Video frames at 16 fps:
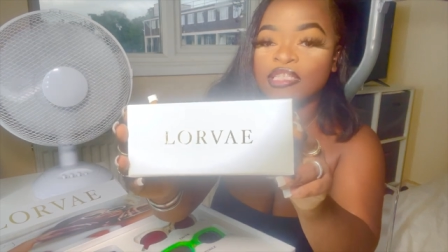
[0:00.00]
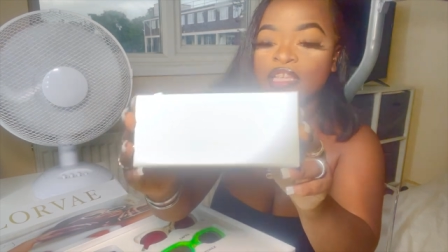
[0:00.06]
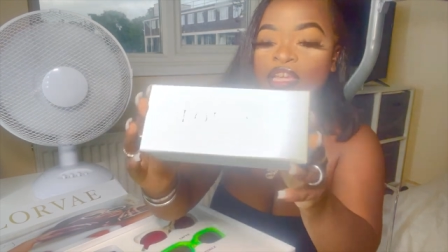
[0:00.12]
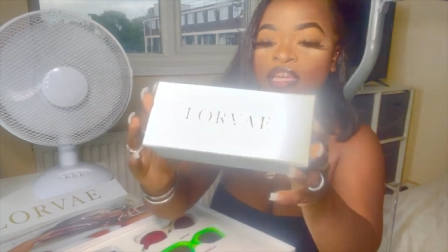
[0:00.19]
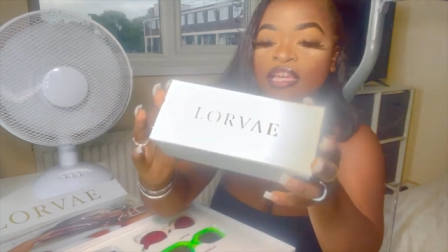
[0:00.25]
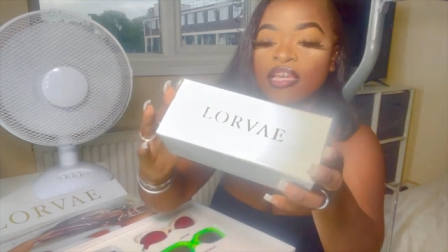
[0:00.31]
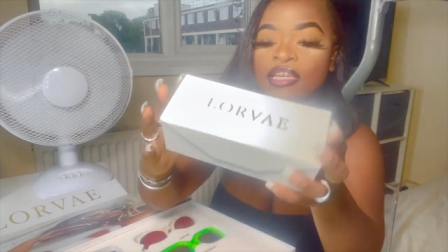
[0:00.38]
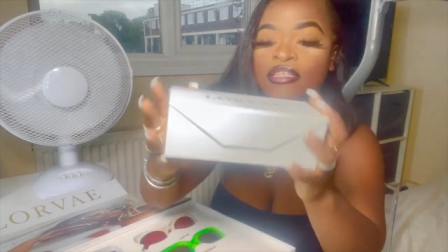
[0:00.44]

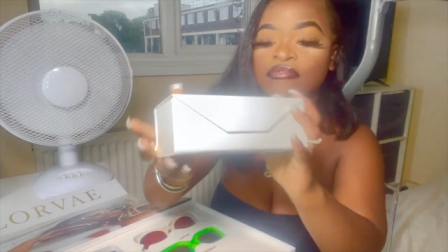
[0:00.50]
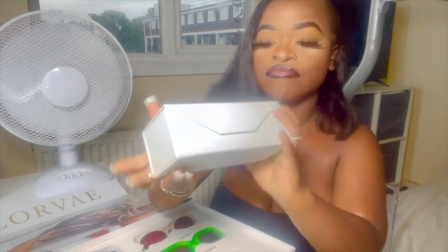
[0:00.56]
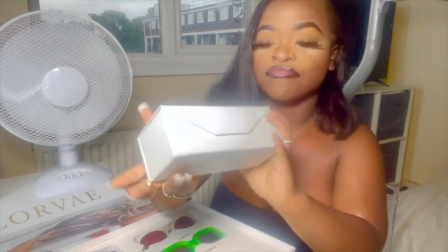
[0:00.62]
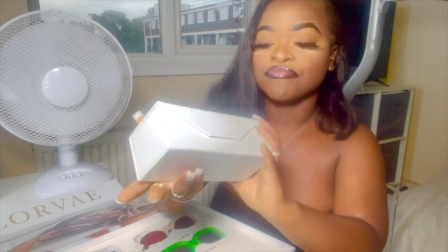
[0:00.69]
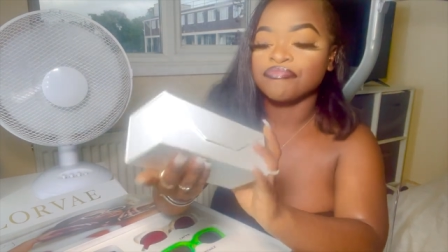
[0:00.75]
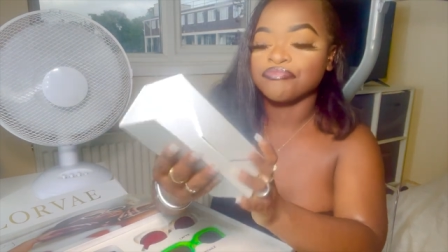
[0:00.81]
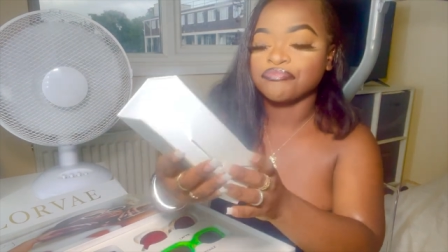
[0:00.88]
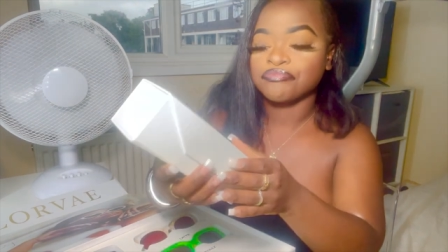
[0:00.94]

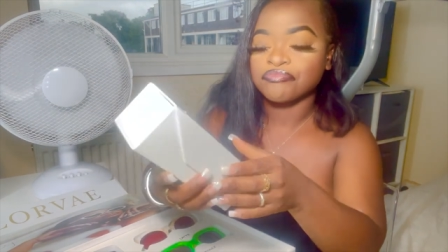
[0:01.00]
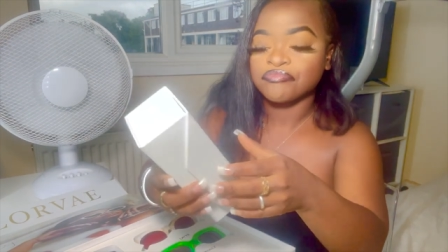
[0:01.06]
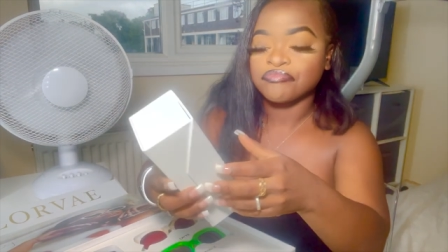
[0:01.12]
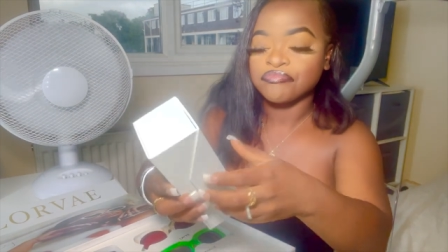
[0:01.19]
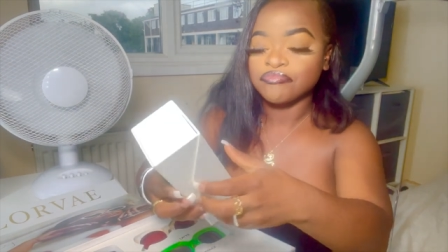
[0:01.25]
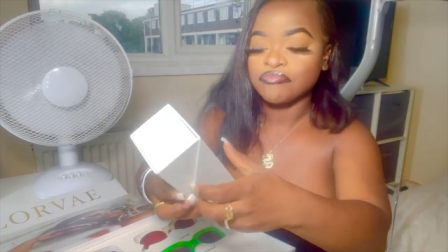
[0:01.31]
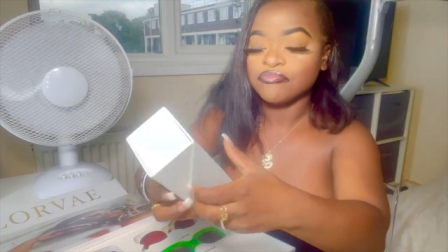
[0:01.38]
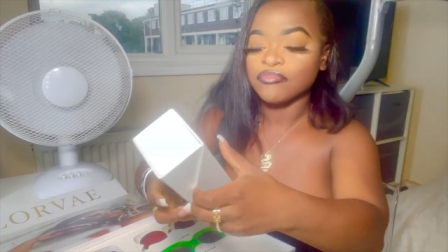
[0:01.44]
in,
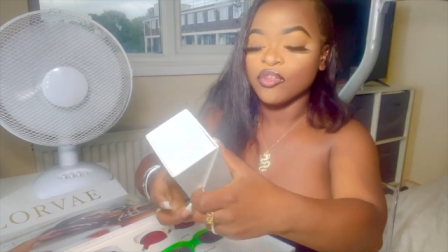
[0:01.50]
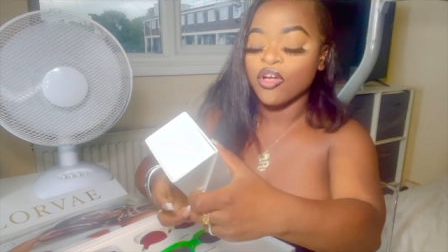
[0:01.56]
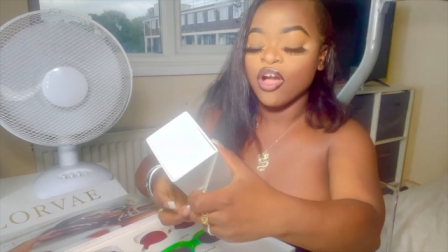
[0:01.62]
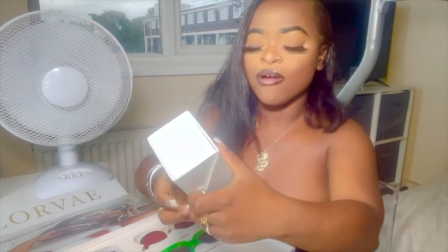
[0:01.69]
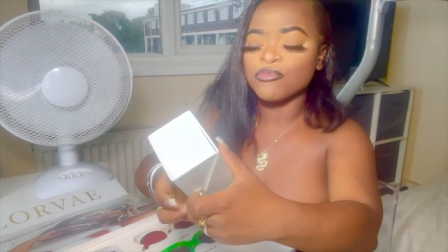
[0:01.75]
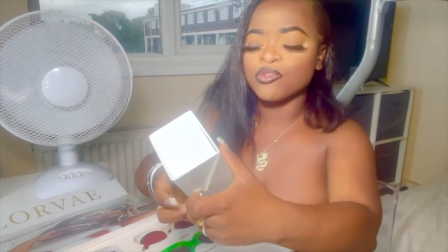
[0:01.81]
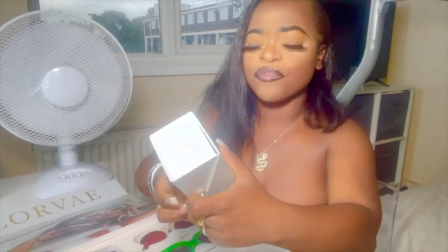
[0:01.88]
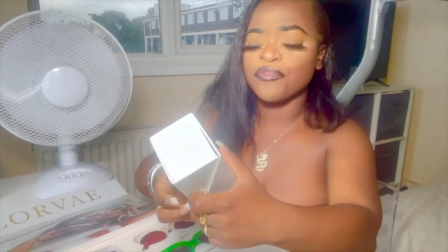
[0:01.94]

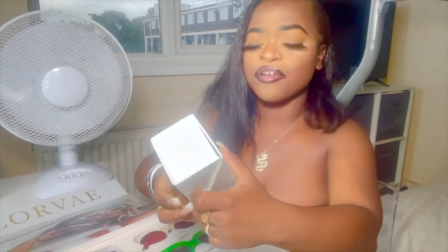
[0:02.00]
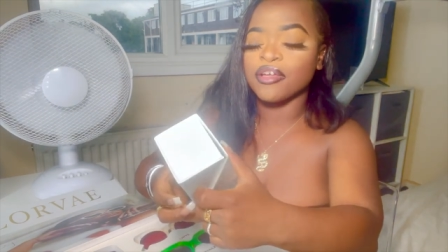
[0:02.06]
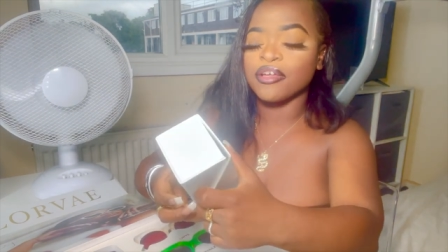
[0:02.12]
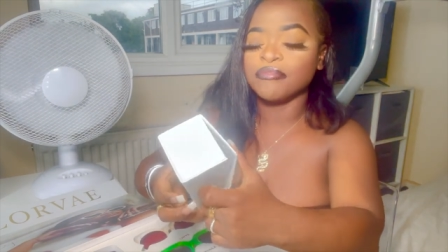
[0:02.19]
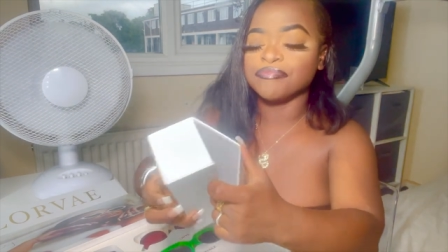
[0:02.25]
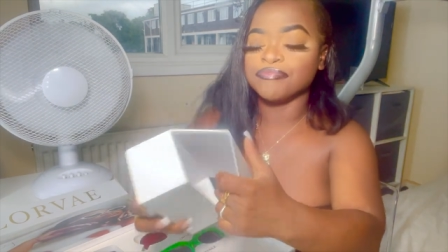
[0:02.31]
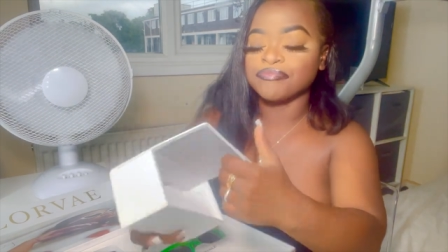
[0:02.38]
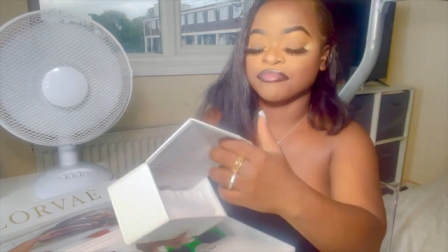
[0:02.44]
comes with,
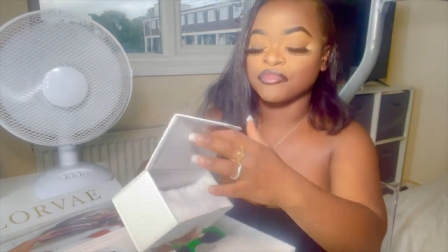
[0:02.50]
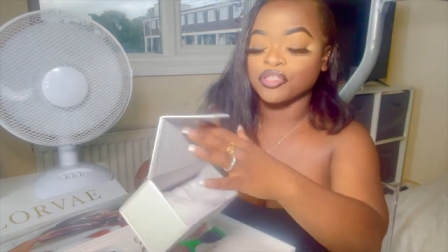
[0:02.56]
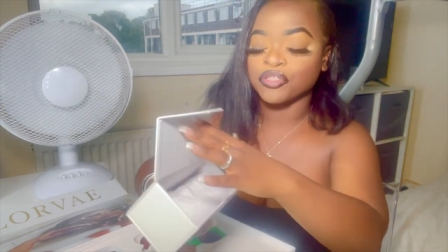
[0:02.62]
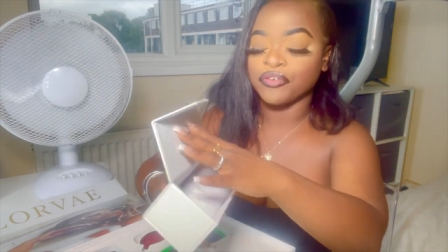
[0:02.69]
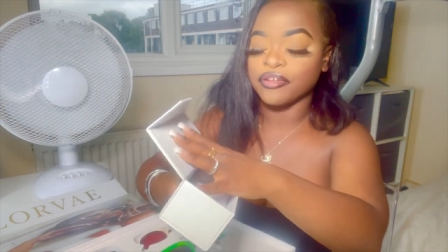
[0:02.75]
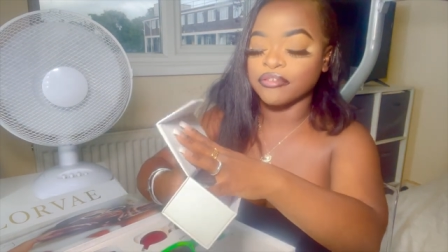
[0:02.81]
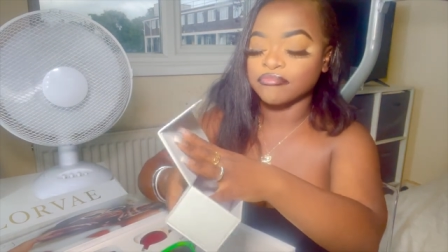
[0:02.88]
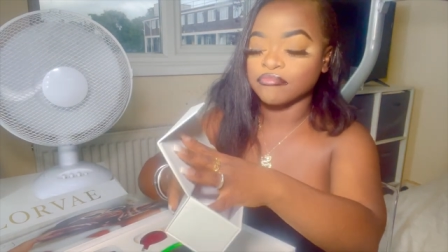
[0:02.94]
um,
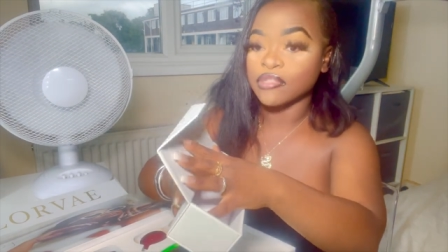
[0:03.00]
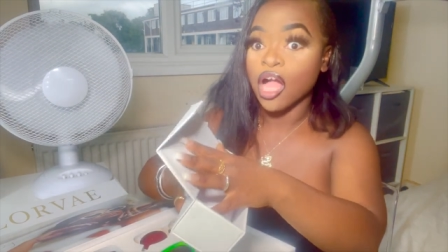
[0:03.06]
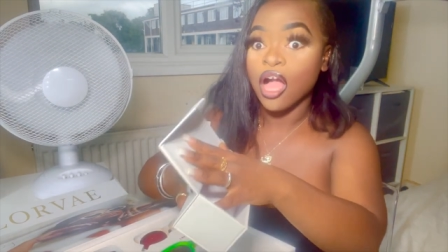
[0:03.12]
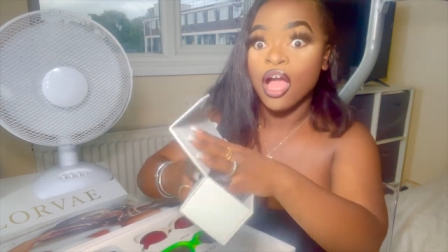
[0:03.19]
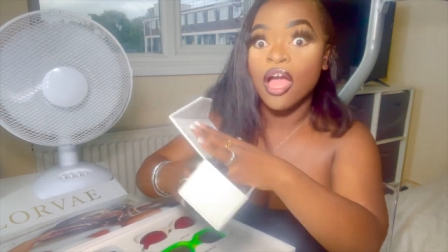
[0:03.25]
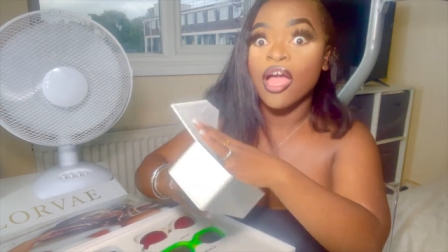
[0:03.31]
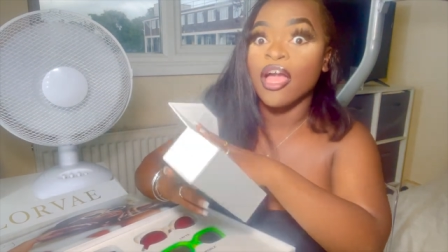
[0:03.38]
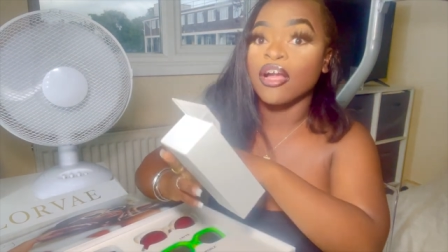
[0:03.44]
sorry,
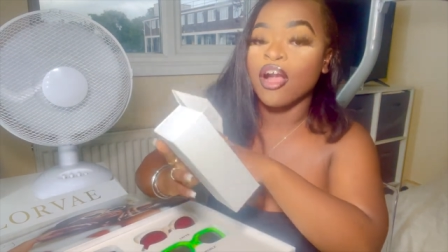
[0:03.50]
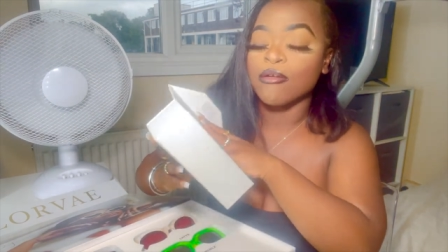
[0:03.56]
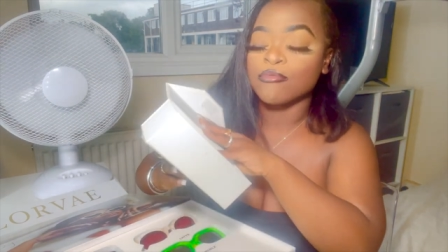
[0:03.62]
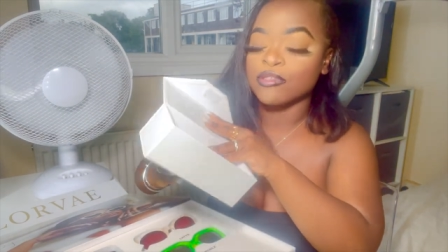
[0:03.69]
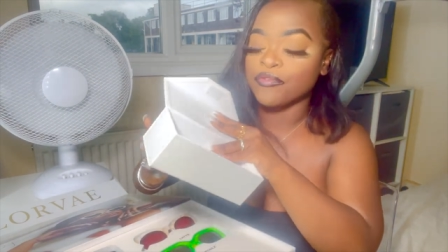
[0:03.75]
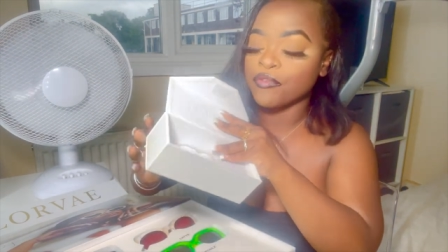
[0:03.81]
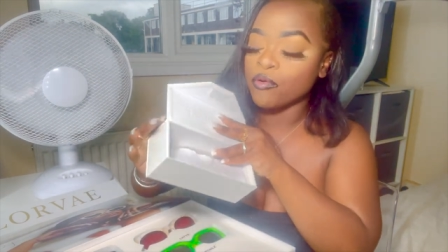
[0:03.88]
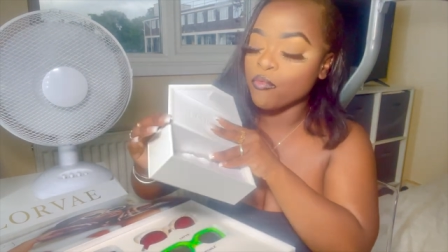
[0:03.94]
it
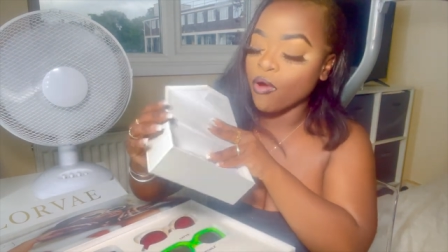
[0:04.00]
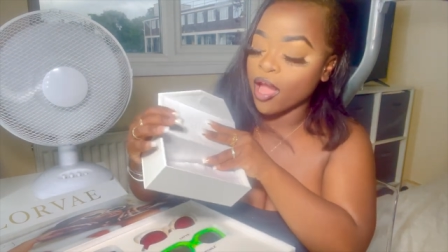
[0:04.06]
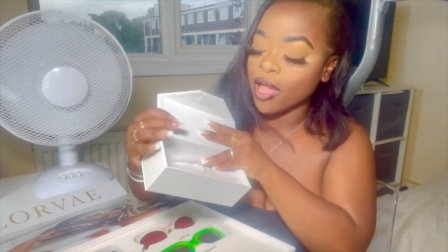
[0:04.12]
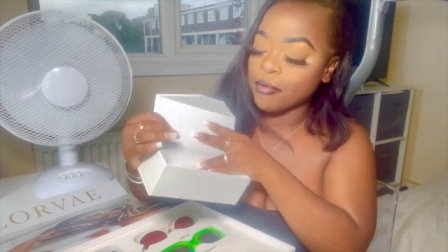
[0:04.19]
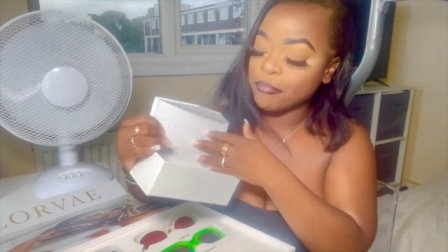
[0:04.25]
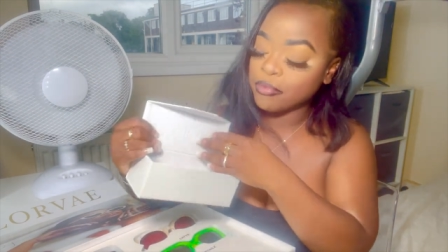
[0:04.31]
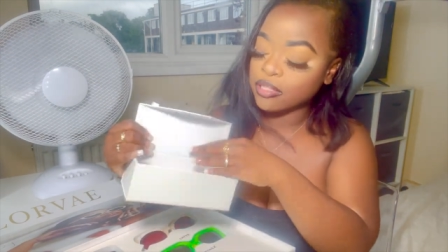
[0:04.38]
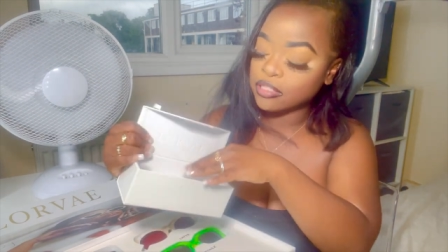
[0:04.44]
comes with a
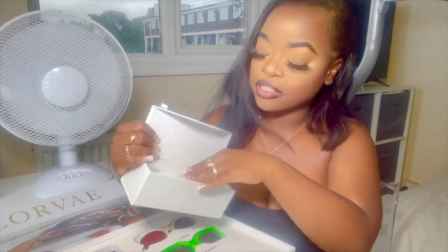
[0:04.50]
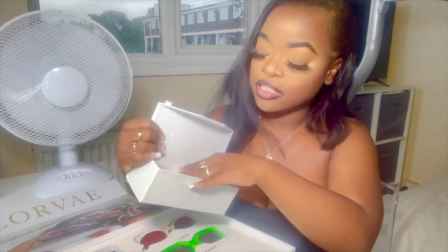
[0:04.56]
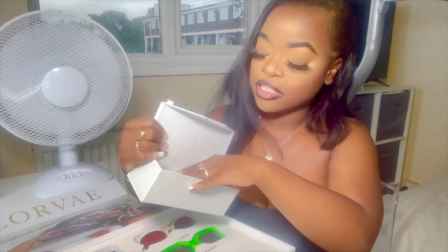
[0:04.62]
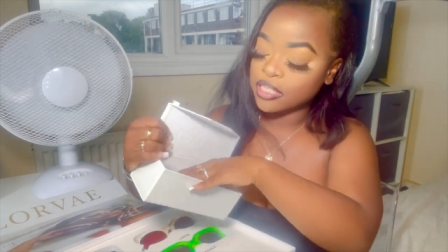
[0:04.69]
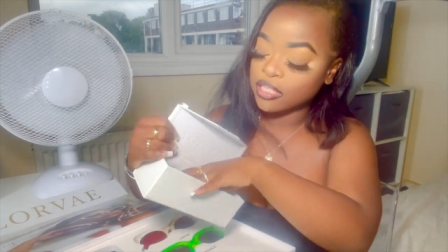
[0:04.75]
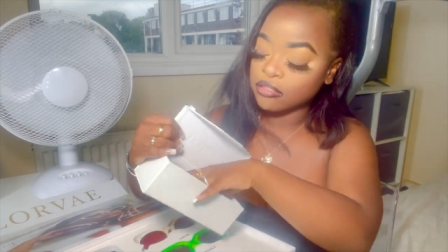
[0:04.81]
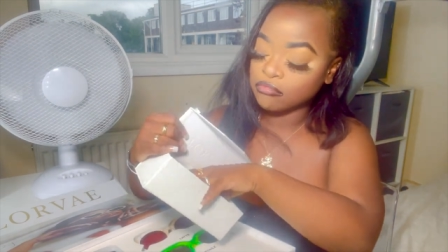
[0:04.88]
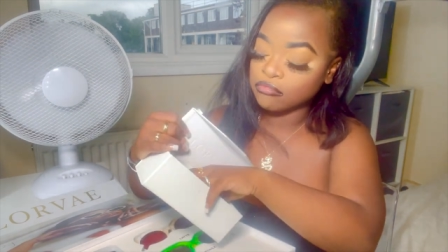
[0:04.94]
white
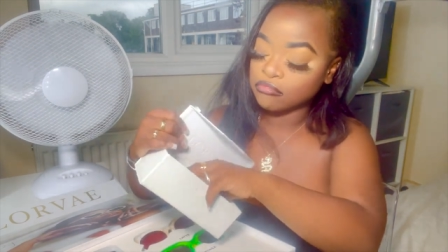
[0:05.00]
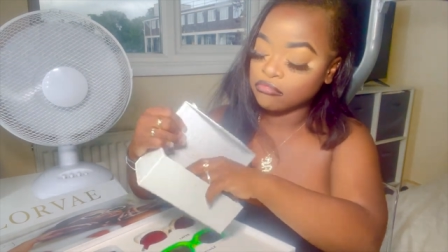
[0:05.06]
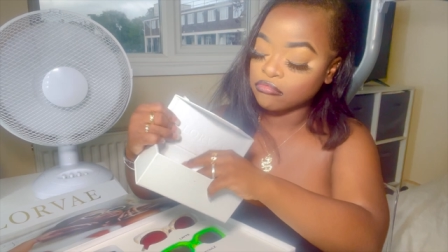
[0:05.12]
painting,